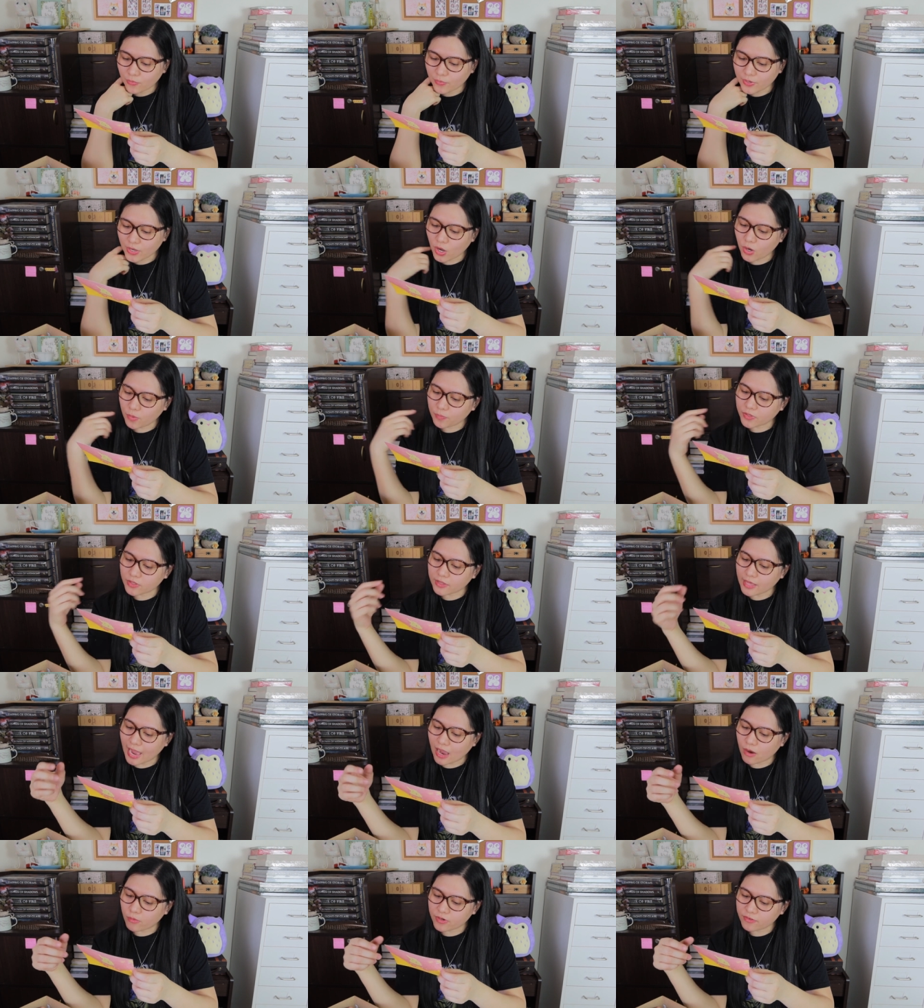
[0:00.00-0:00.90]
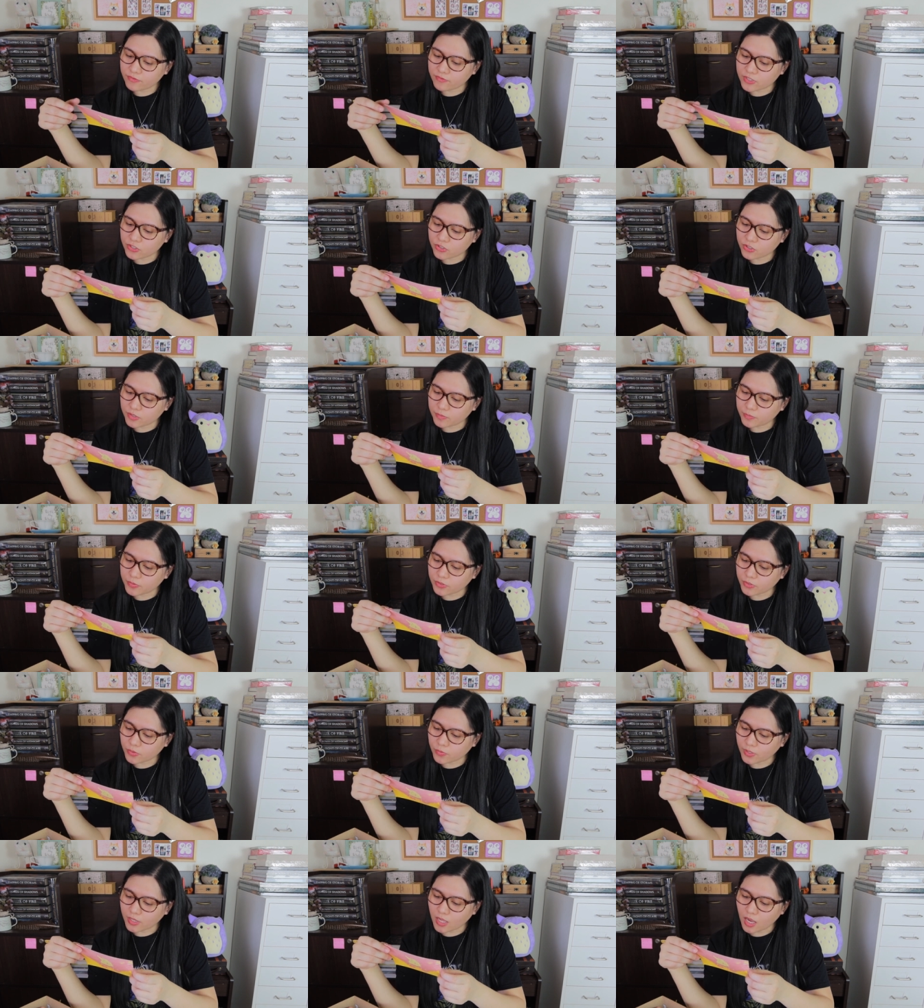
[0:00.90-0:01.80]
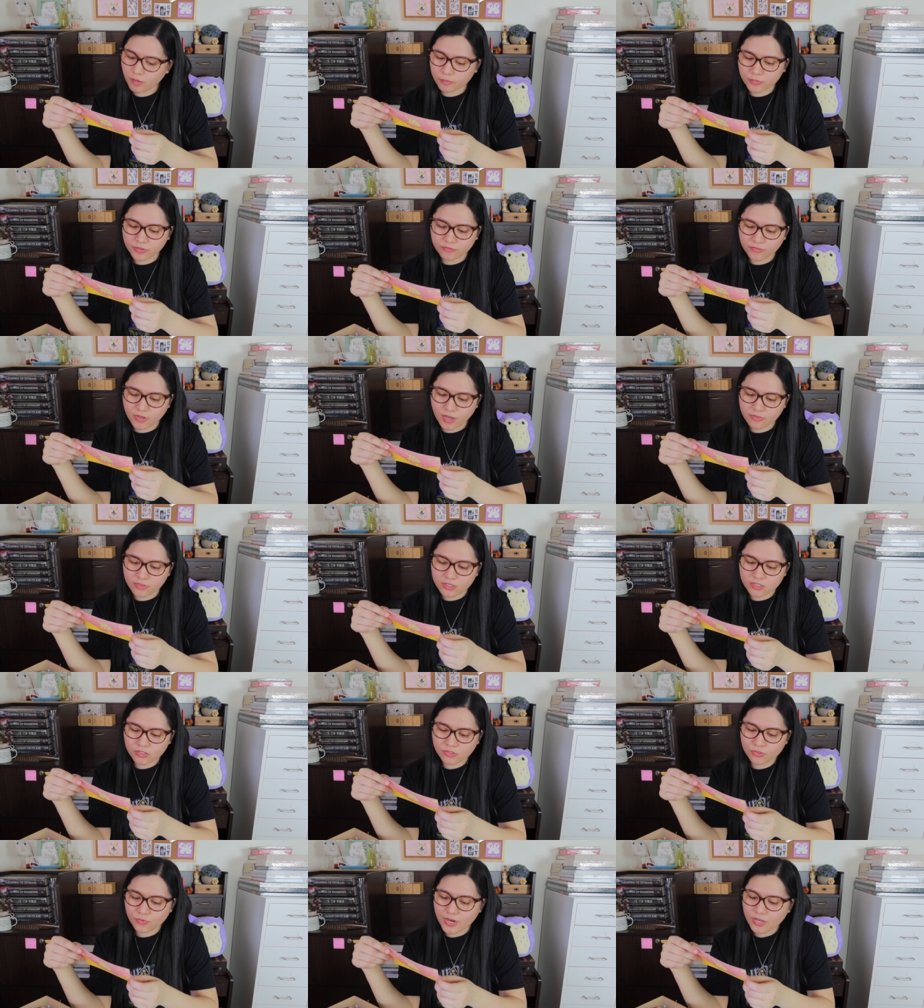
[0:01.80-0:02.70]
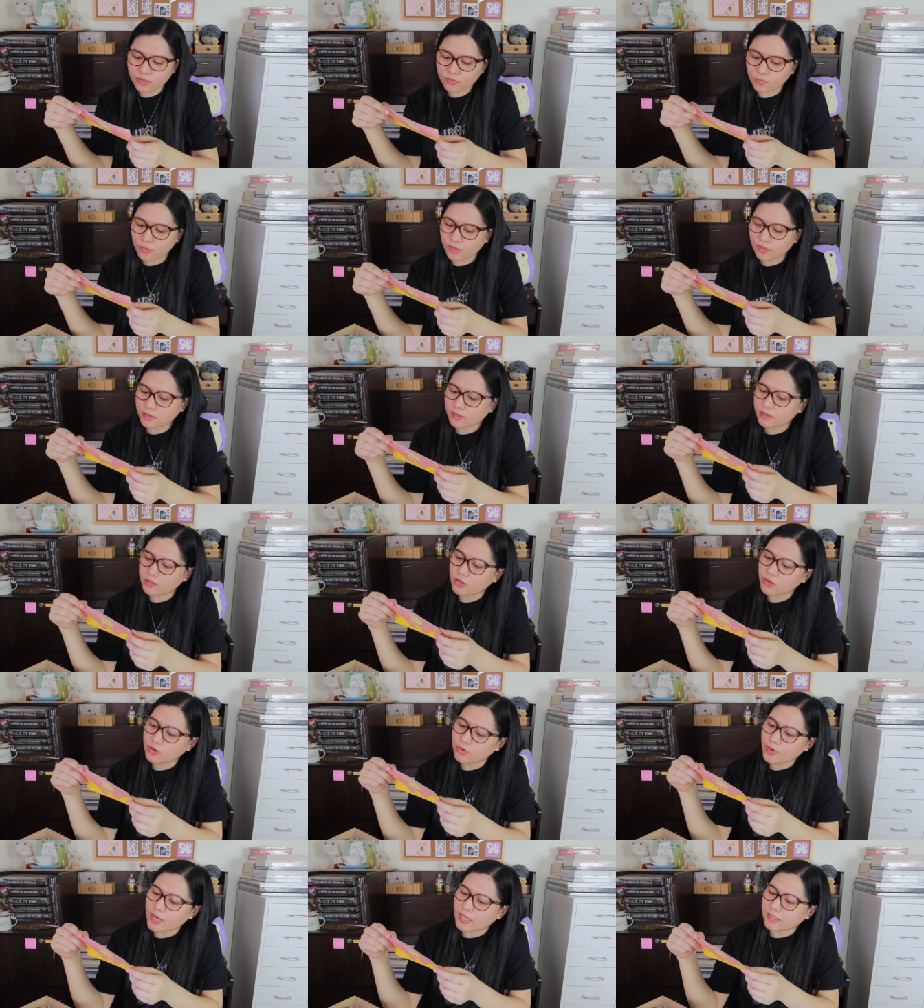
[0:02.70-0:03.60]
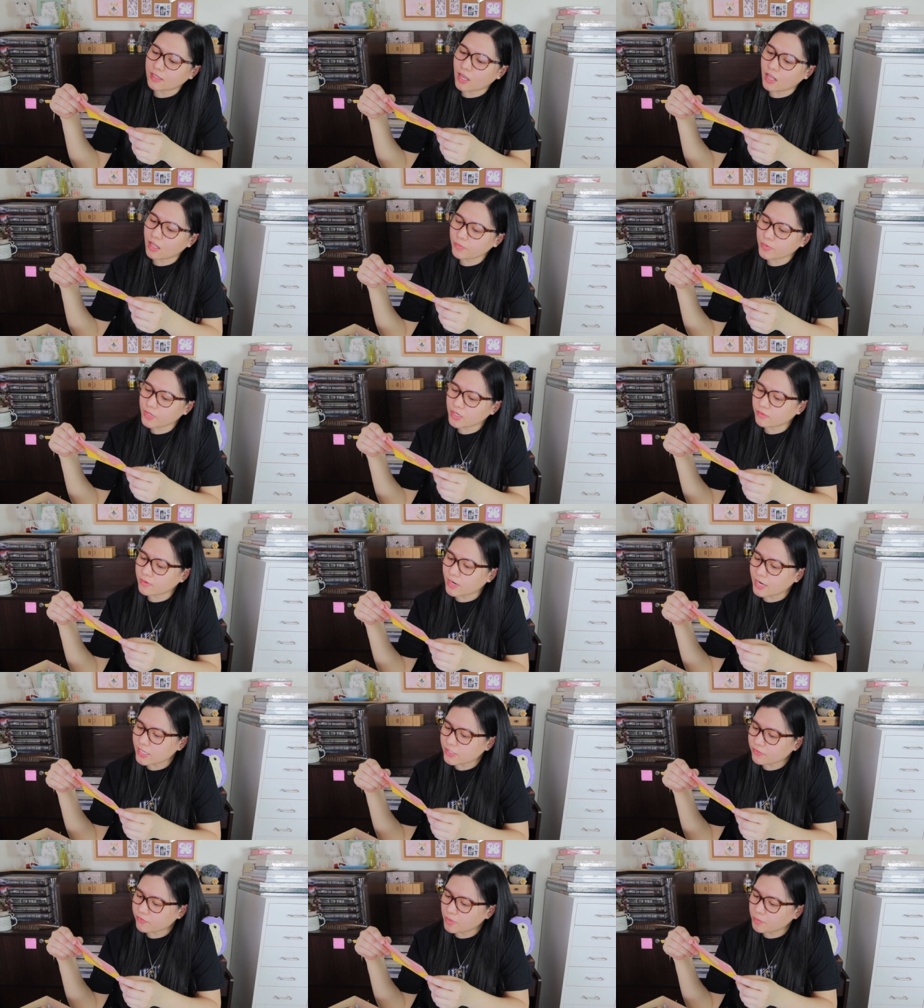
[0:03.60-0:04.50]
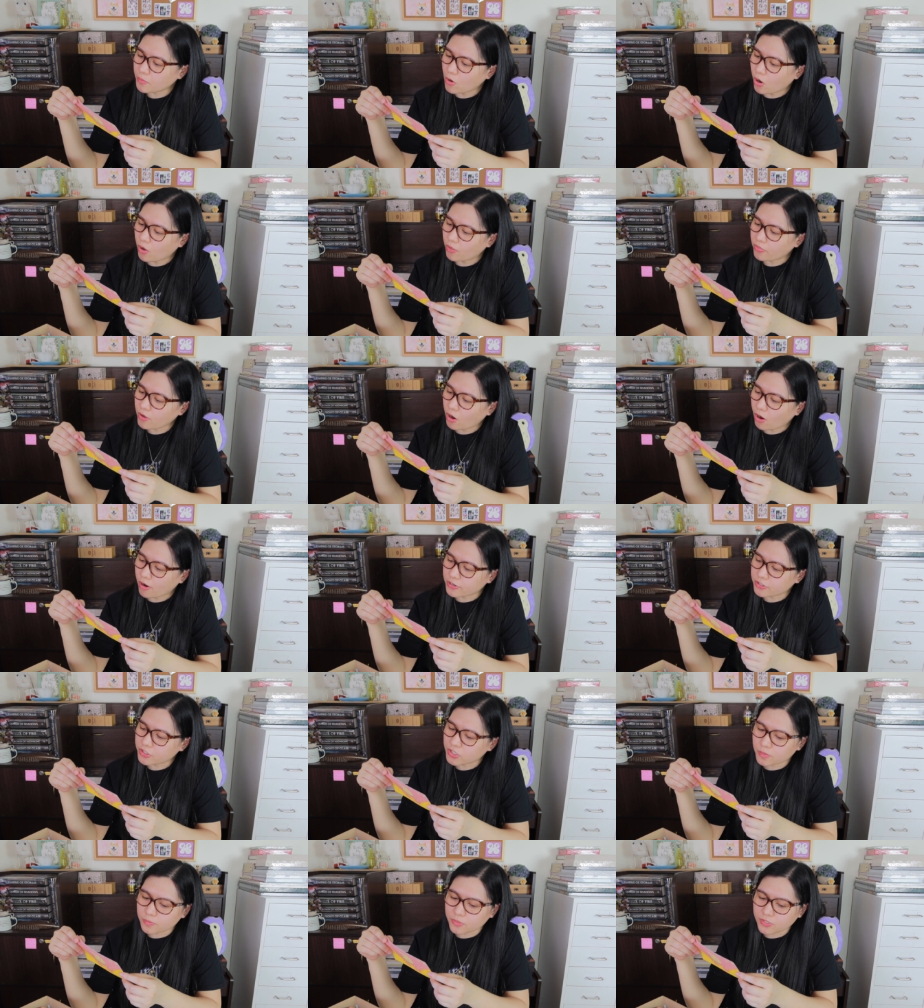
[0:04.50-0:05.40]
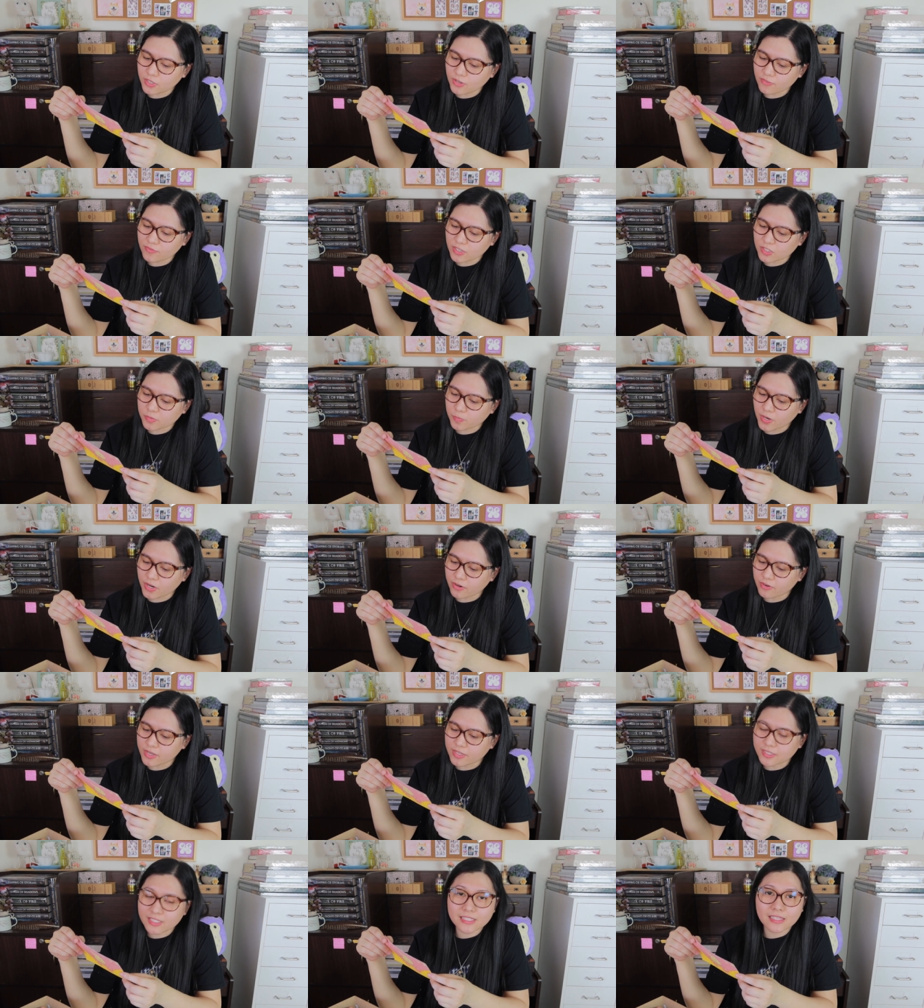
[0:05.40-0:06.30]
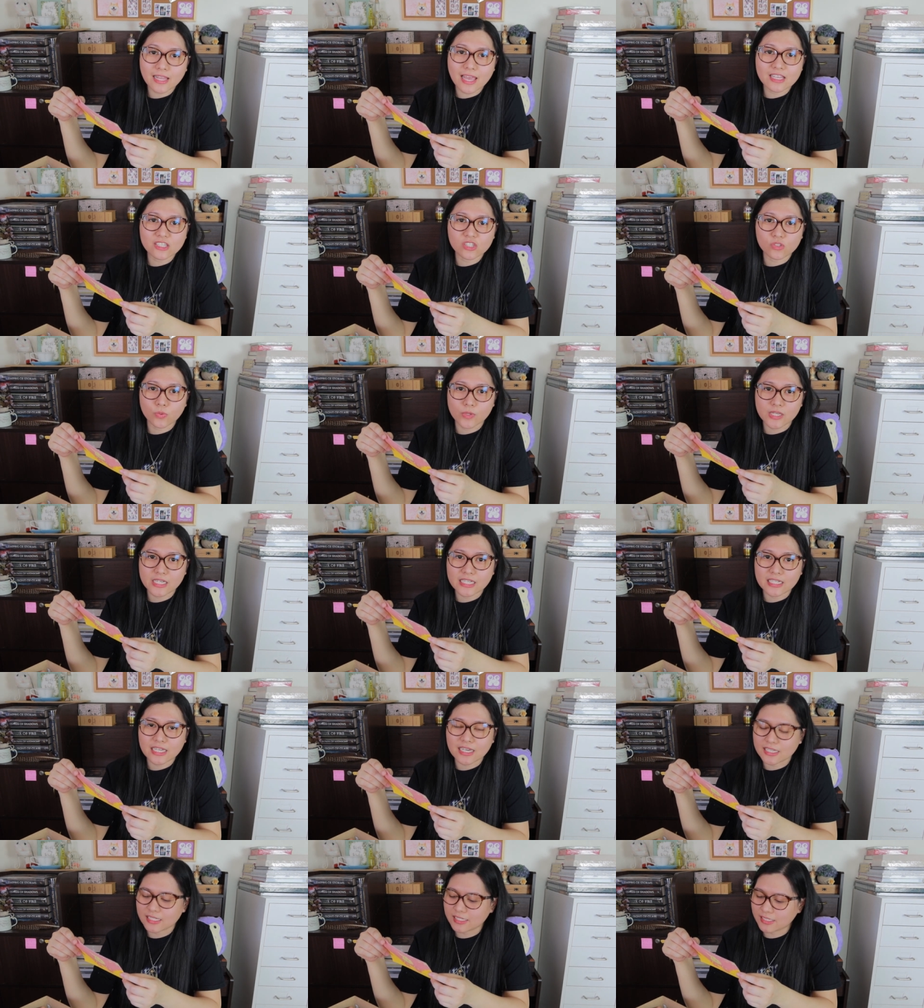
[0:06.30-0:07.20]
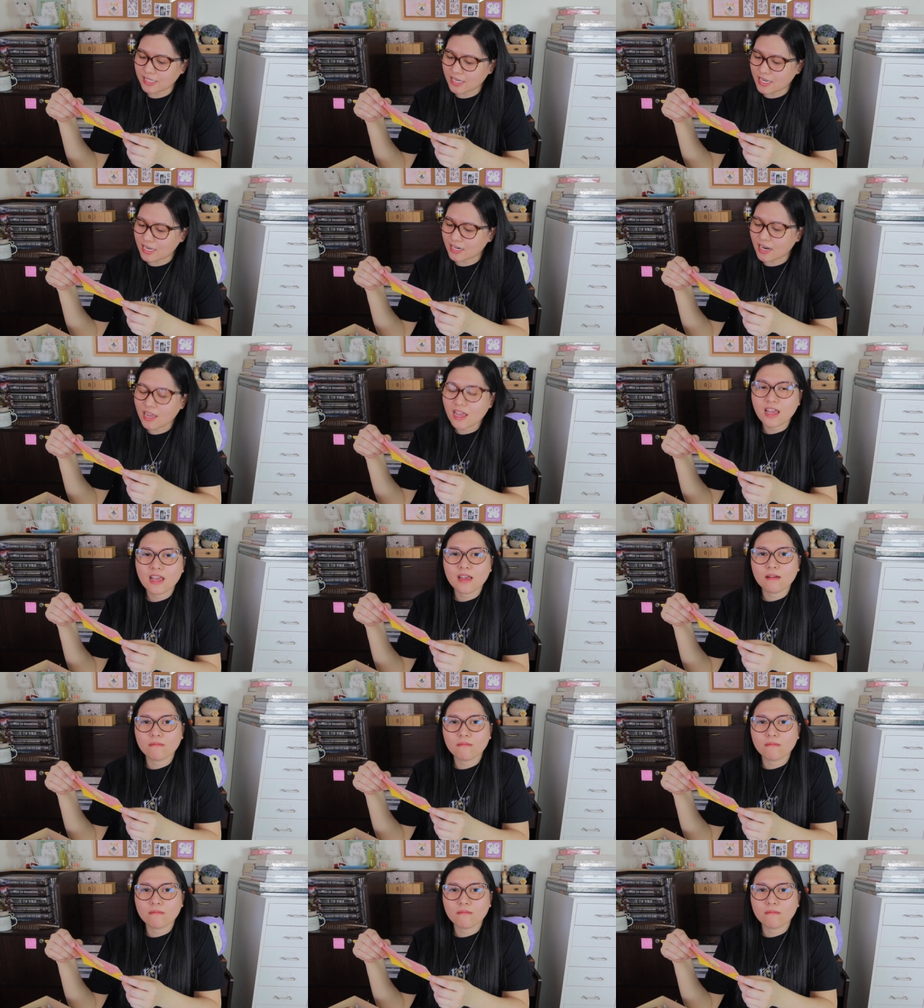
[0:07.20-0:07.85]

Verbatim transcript: We hope that our featured book will help you find the strength within you and help you rise from all the hardships you've experienced last 2019.